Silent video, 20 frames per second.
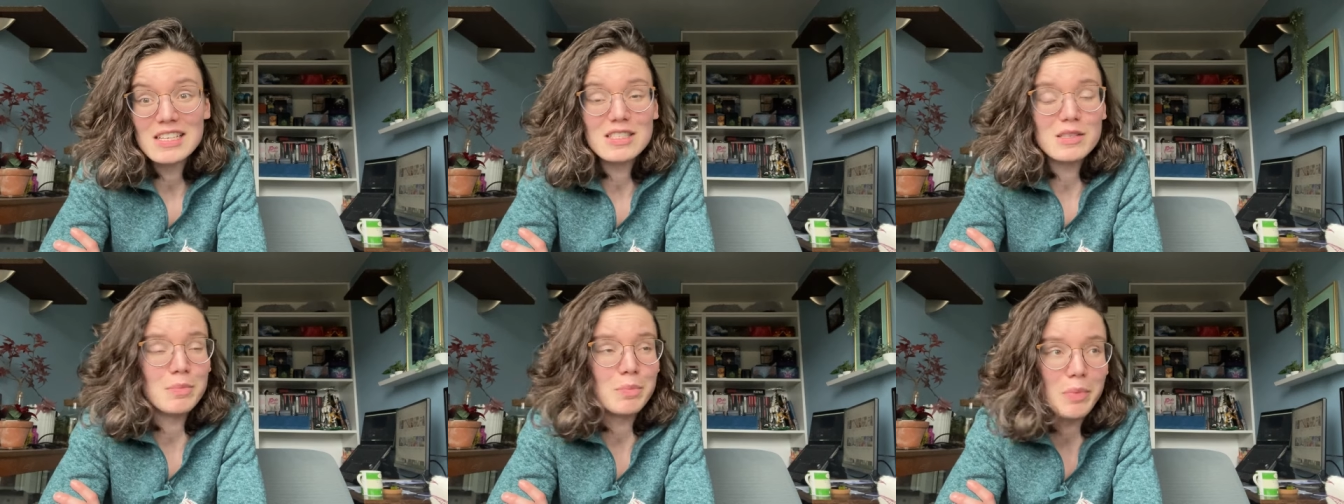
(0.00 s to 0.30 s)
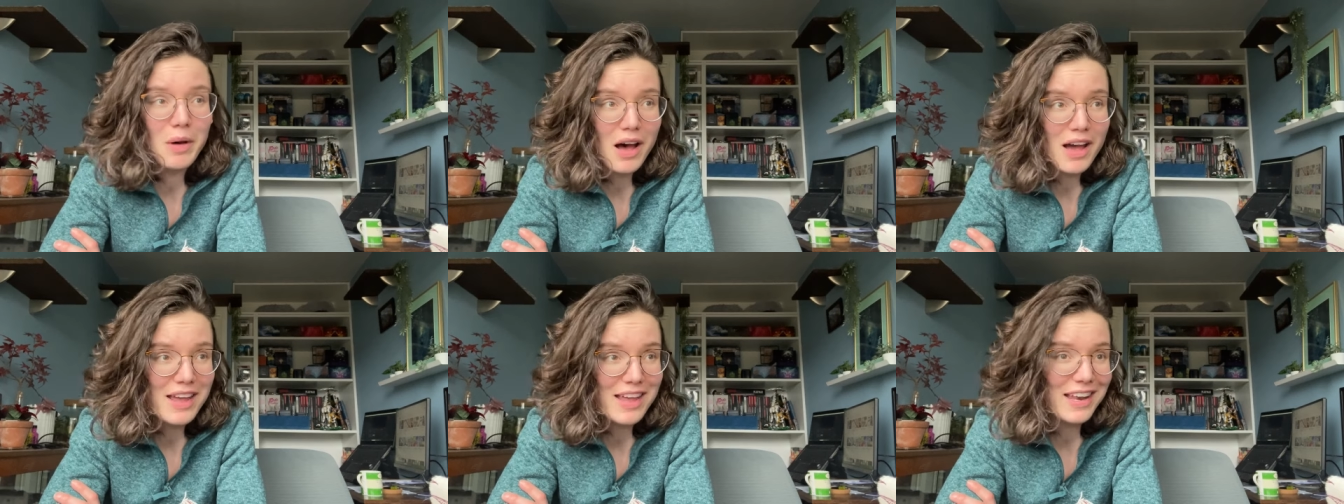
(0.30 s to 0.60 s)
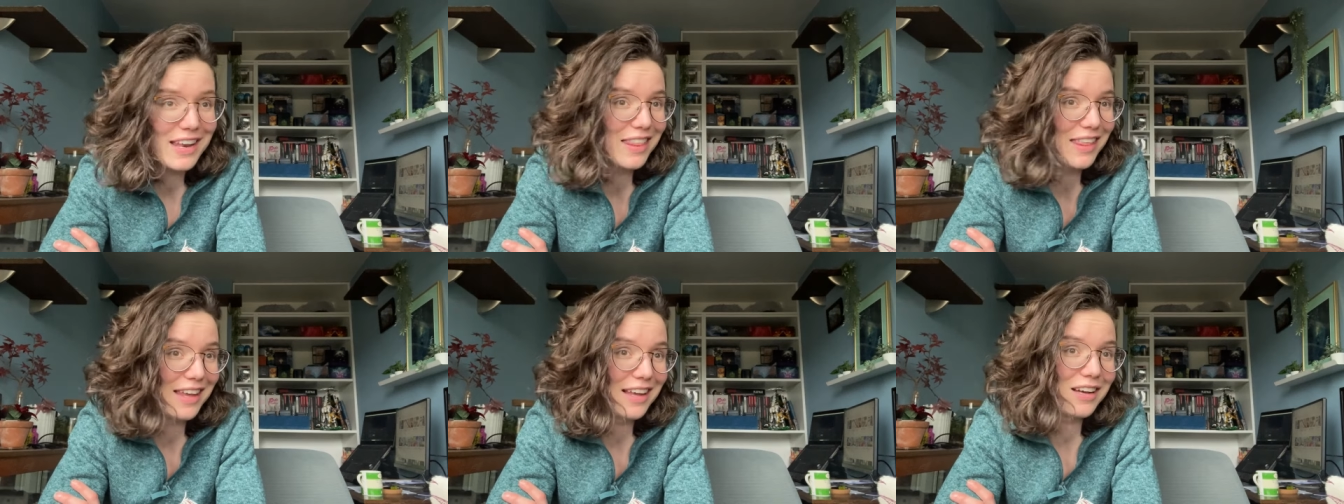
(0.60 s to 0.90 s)
to buy
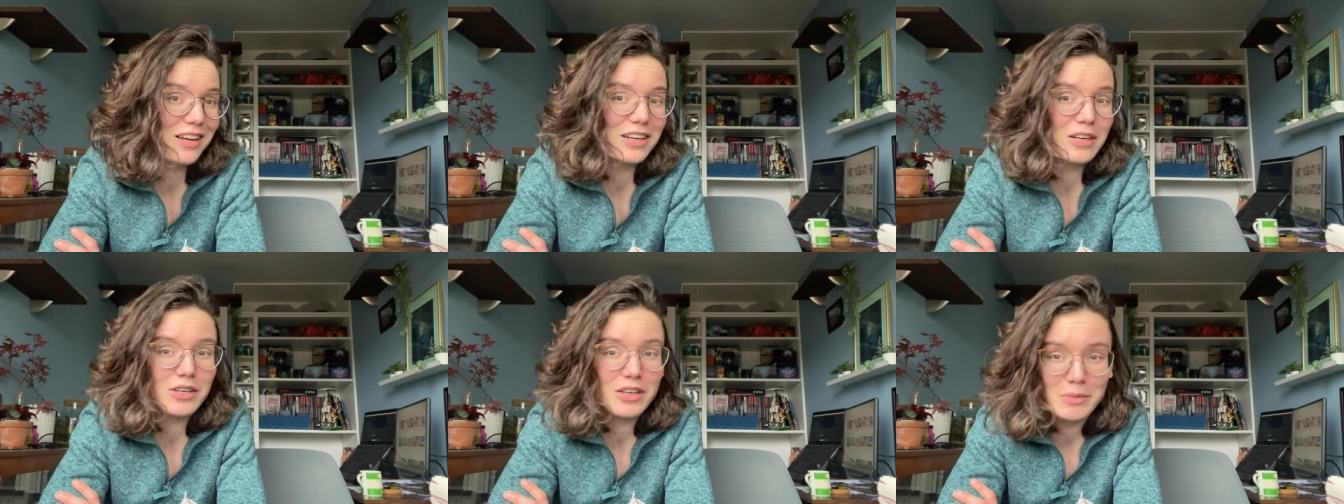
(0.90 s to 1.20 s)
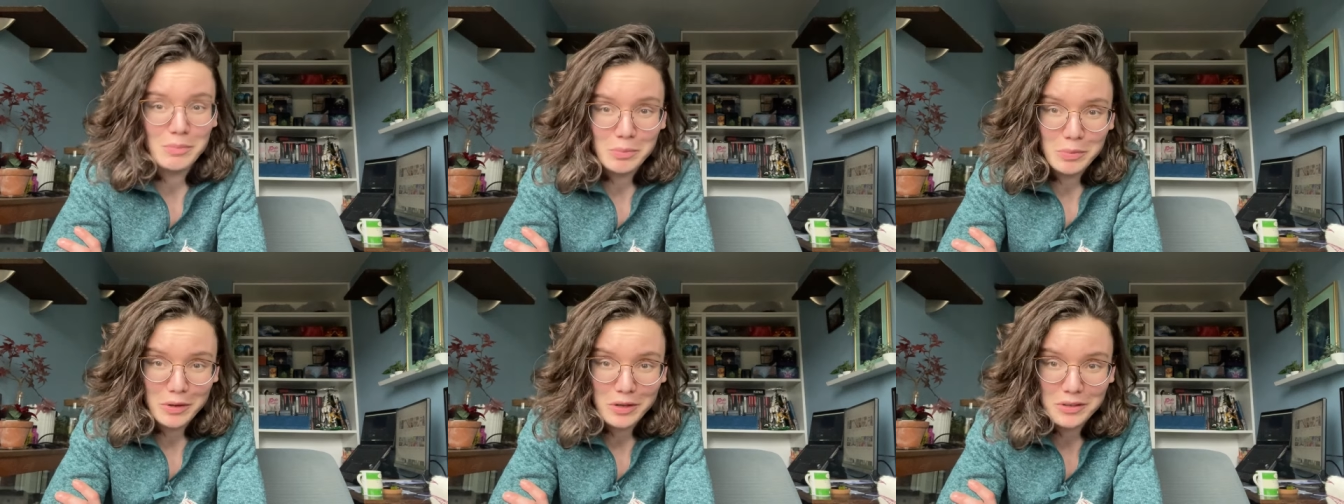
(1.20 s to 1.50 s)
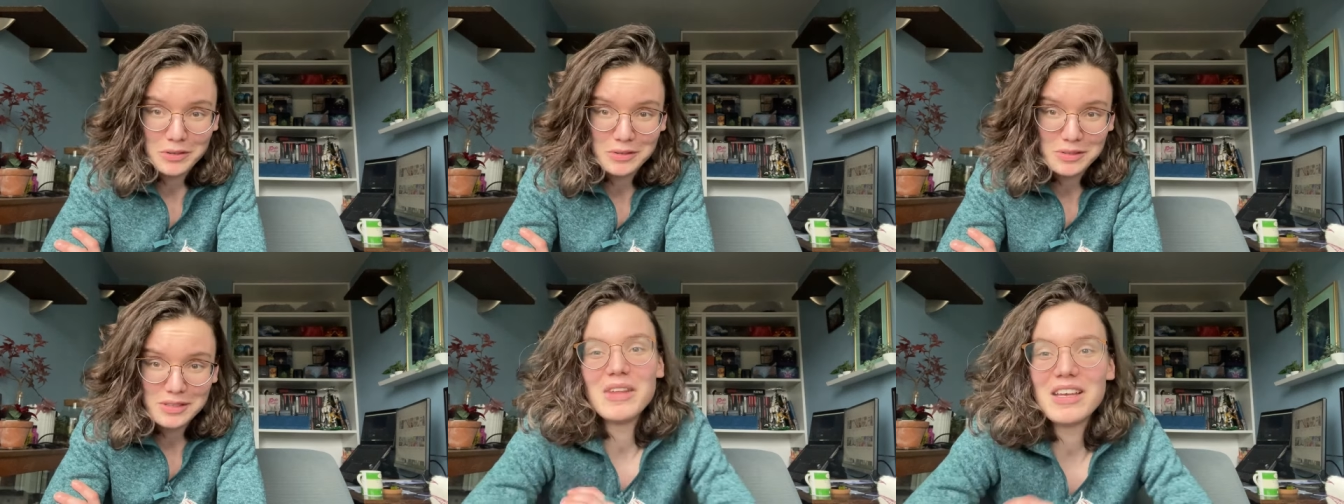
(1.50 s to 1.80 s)
anything on an
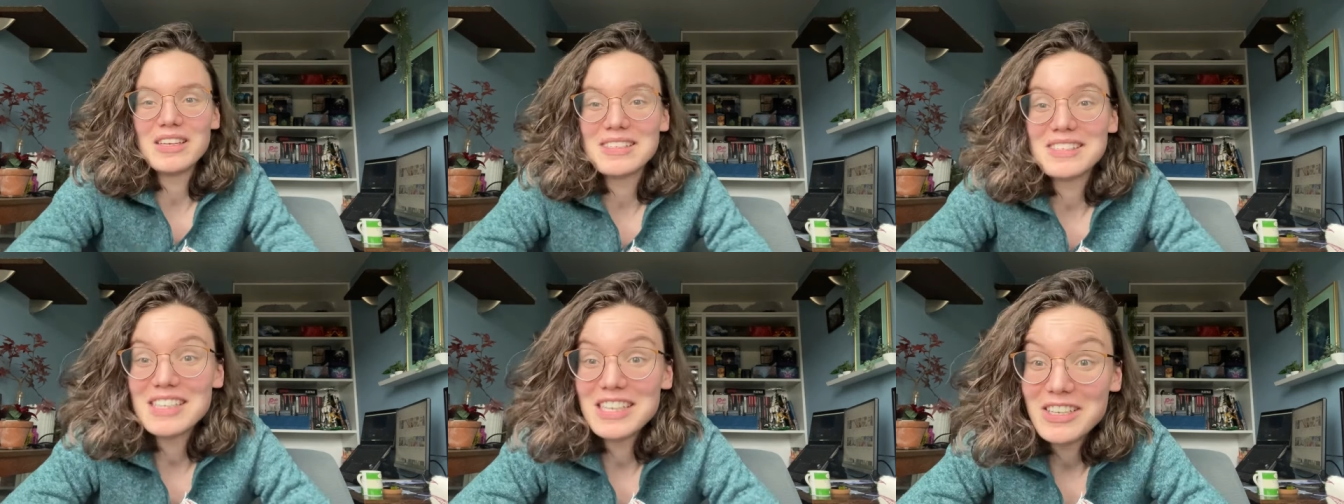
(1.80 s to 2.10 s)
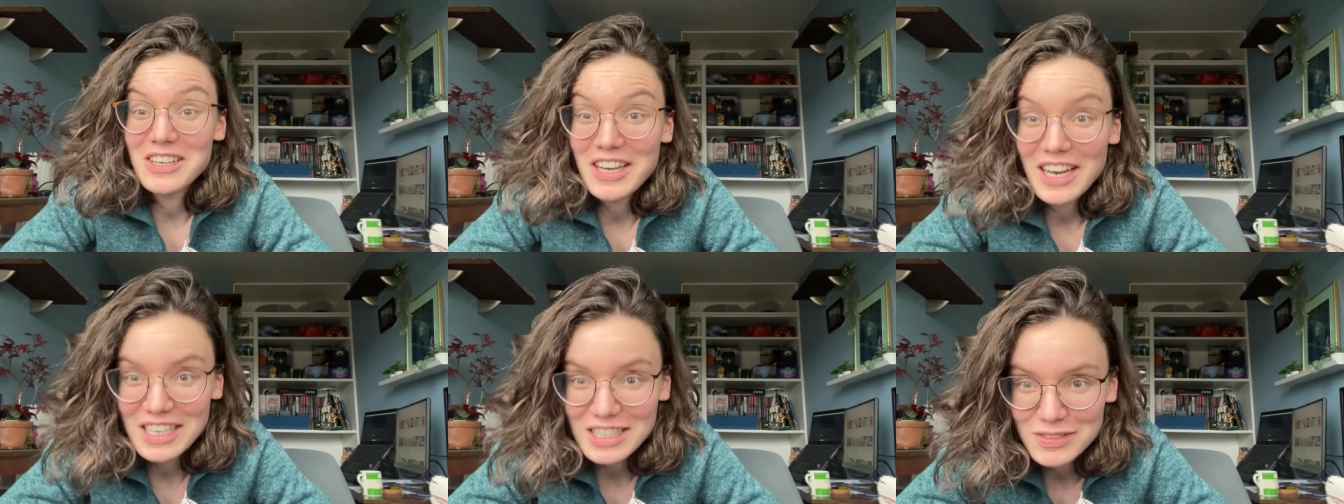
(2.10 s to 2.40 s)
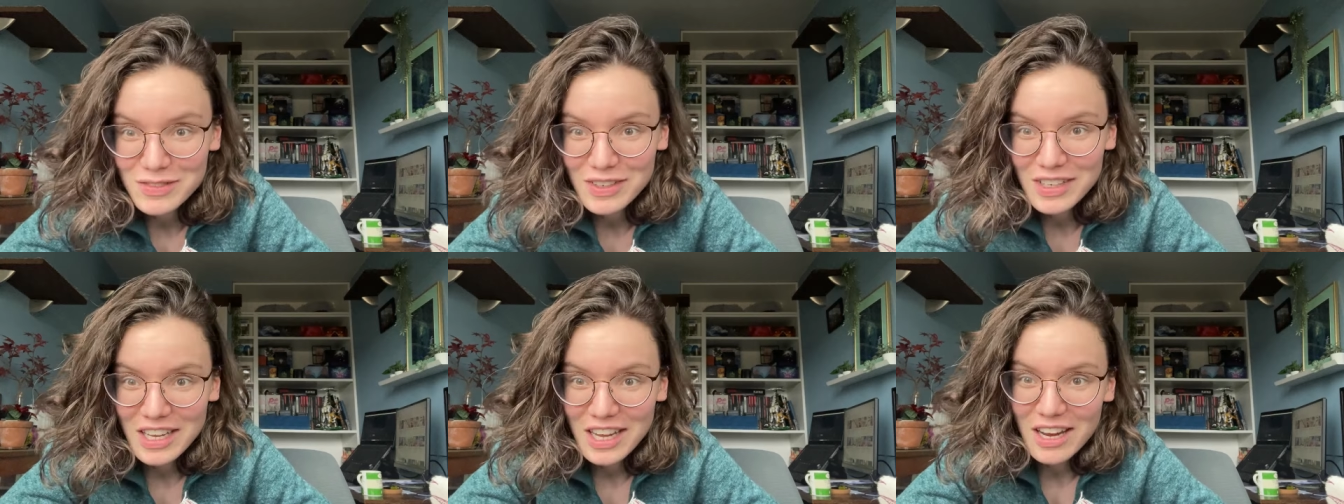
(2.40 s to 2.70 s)
impulse. I'll see you in the next
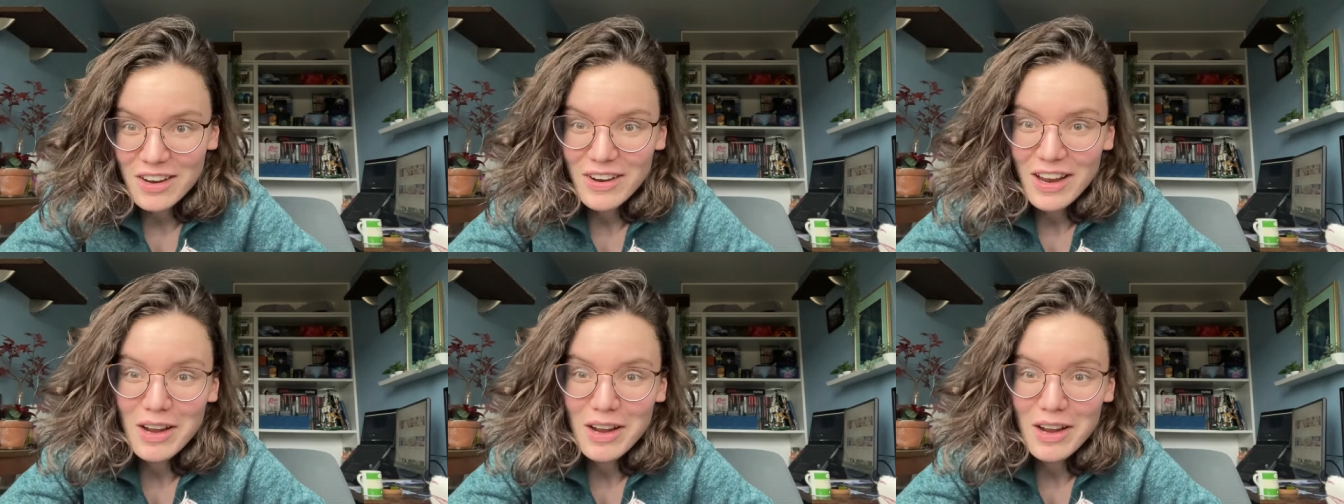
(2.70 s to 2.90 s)
video.